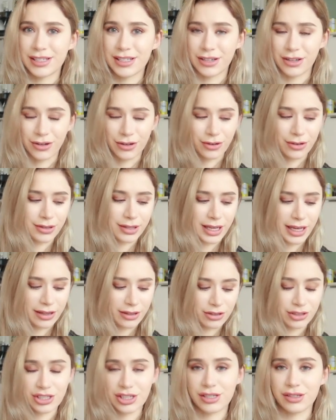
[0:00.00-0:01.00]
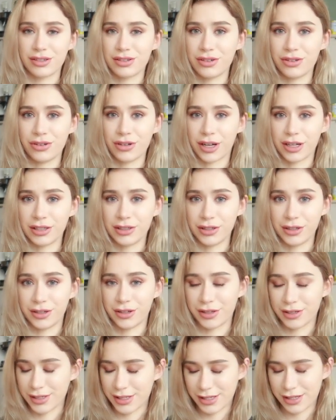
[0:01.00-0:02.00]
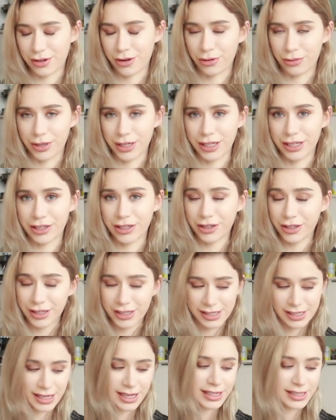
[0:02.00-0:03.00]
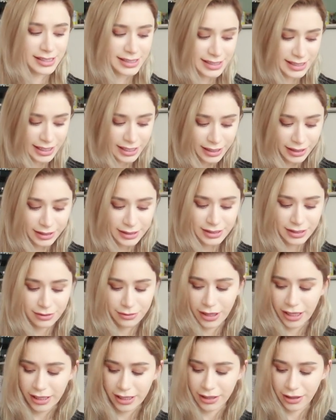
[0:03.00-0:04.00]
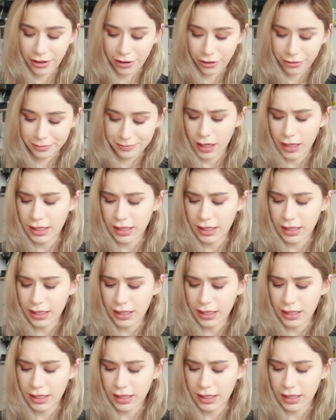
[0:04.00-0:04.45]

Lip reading: So yeah, they're just udon noodles already cooked and sealed and ready to go.